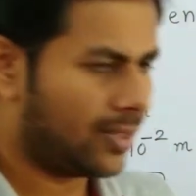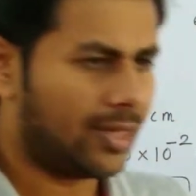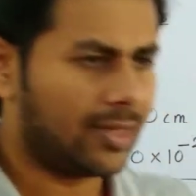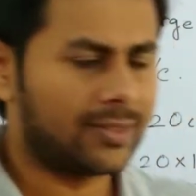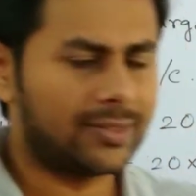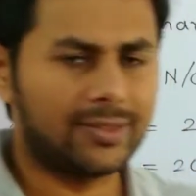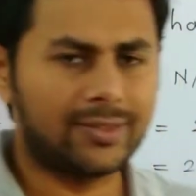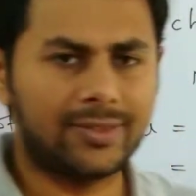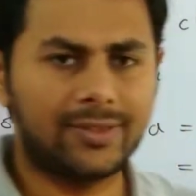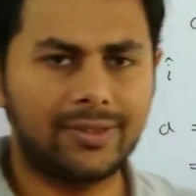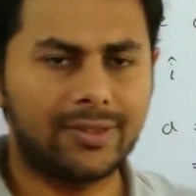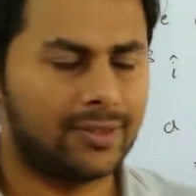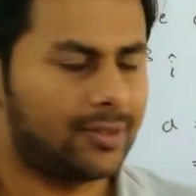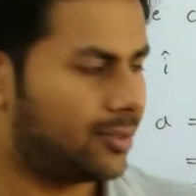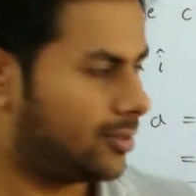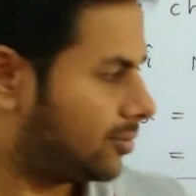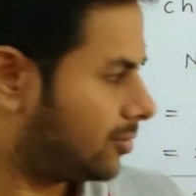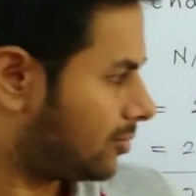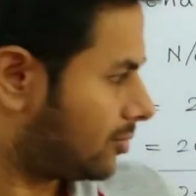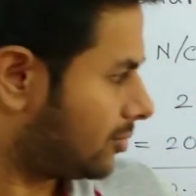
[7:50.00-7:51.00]
flux
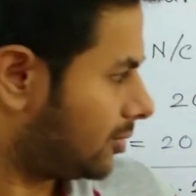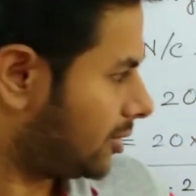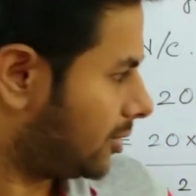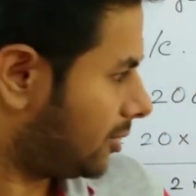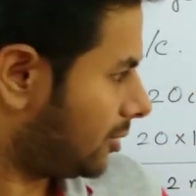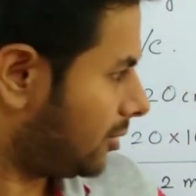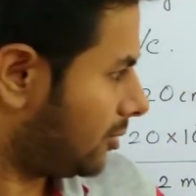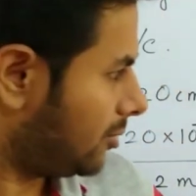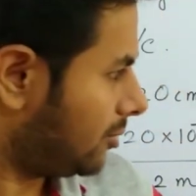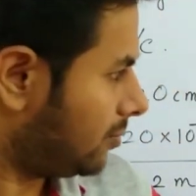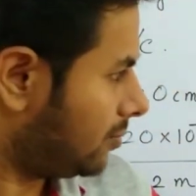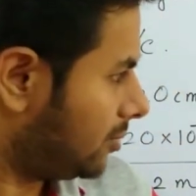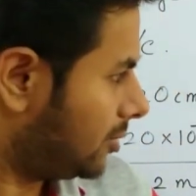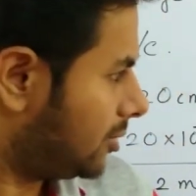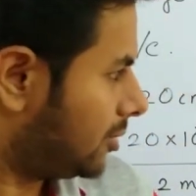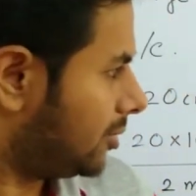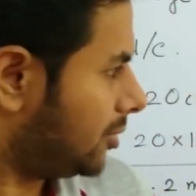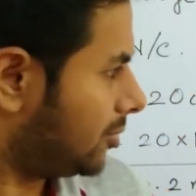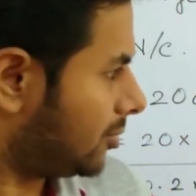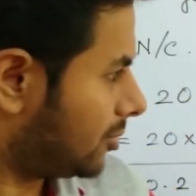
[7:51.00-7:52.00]
through this cube
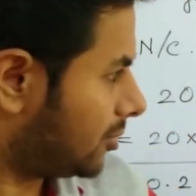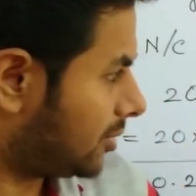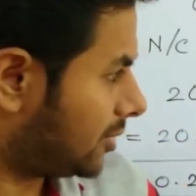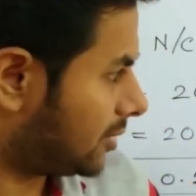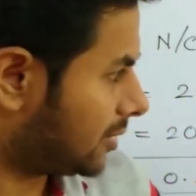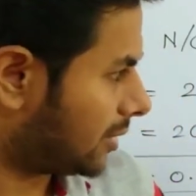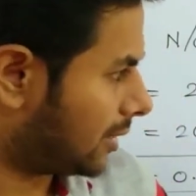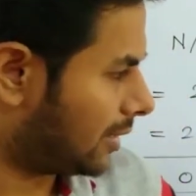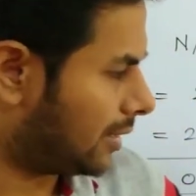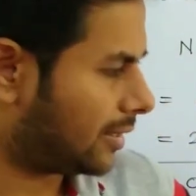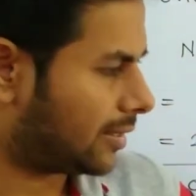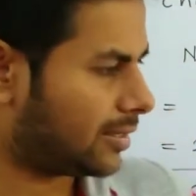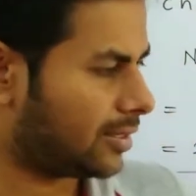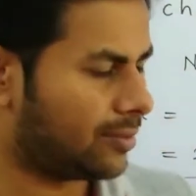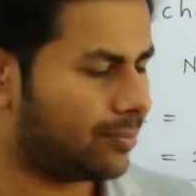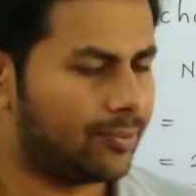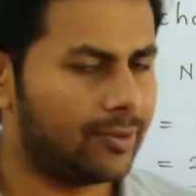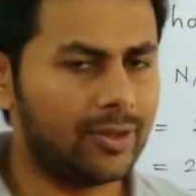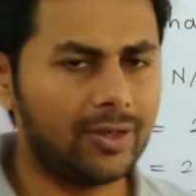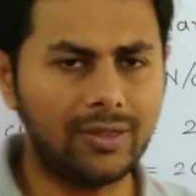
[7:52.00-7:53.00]
due to this
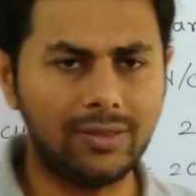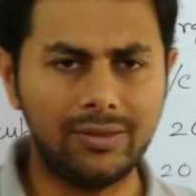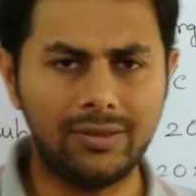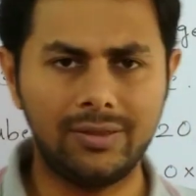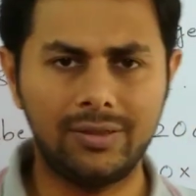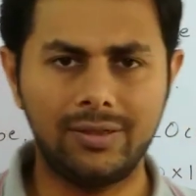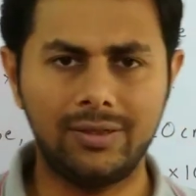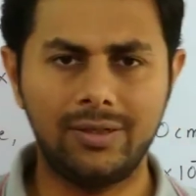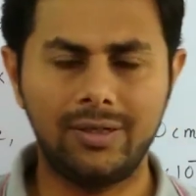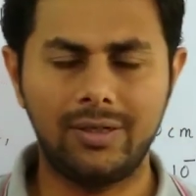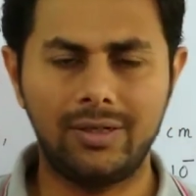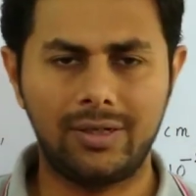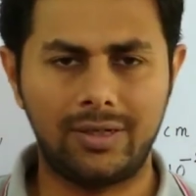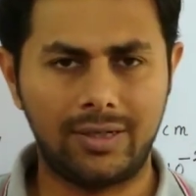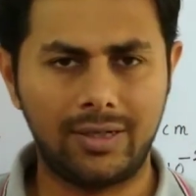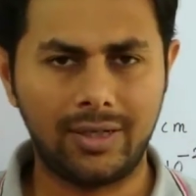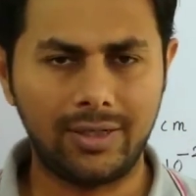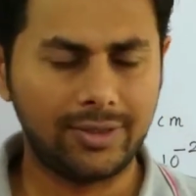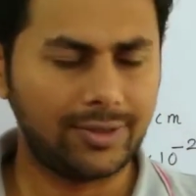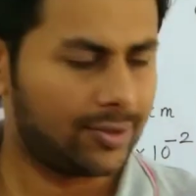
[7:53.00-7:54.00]
electric field,
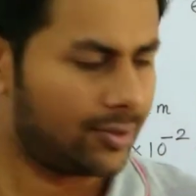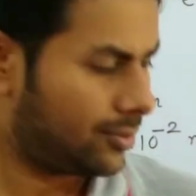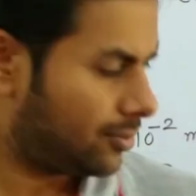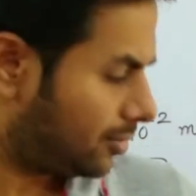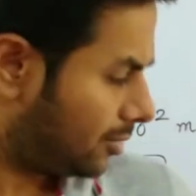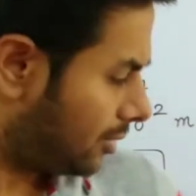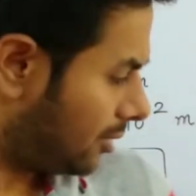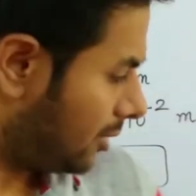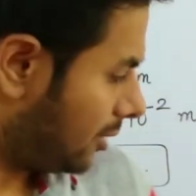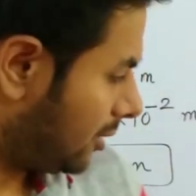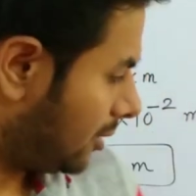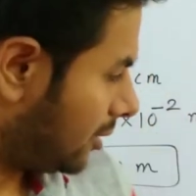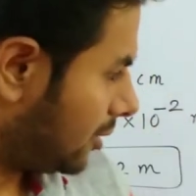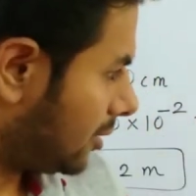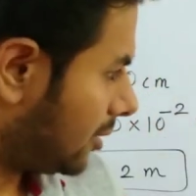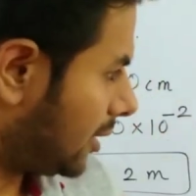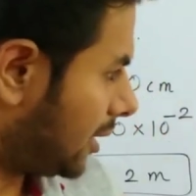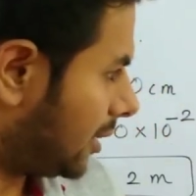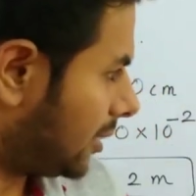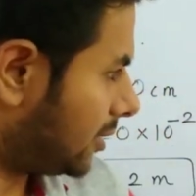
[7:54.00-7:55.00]
and also
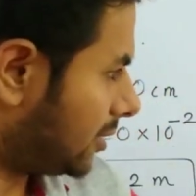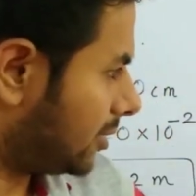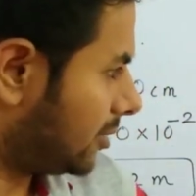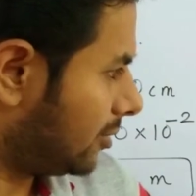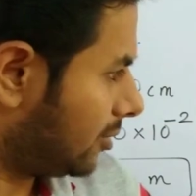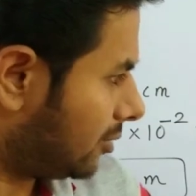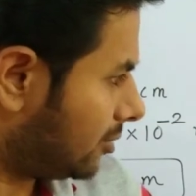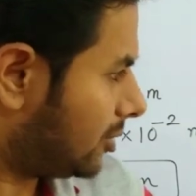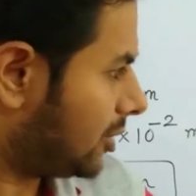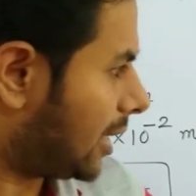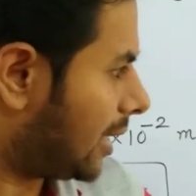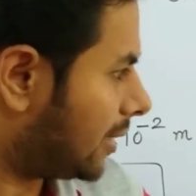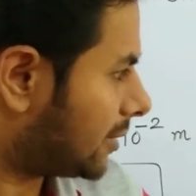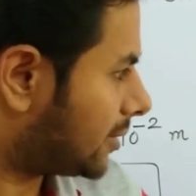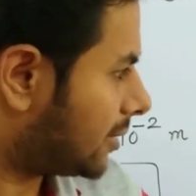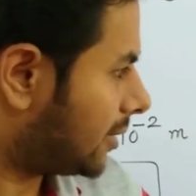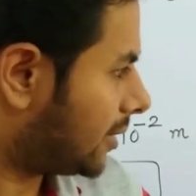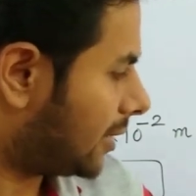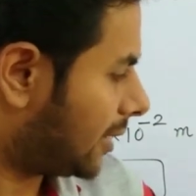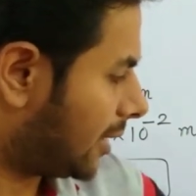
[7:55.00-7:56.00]
there is no
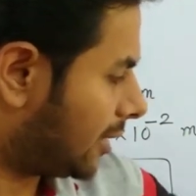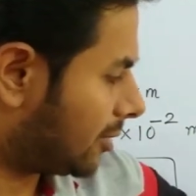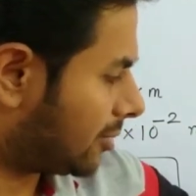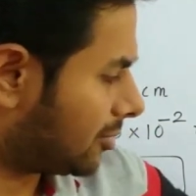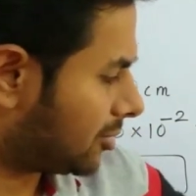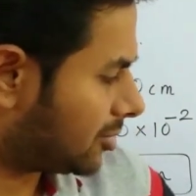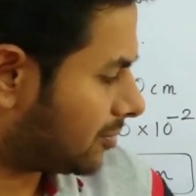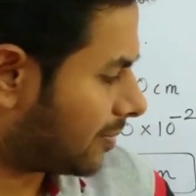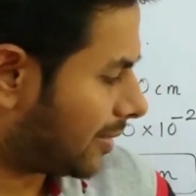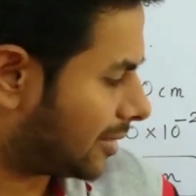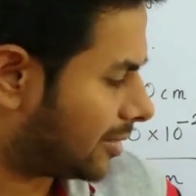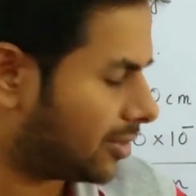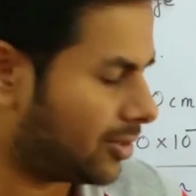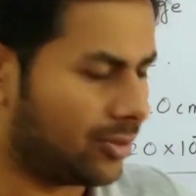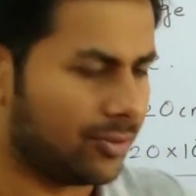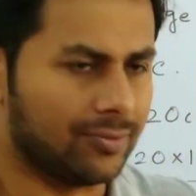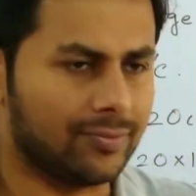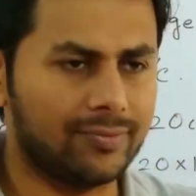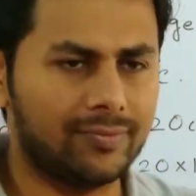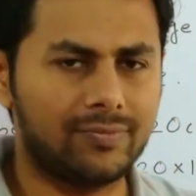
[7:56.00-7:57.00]
charge enclosed by the
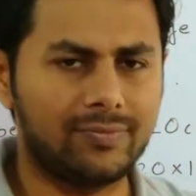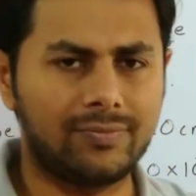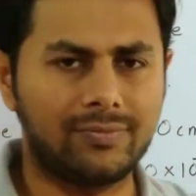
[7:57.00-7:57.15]
cube.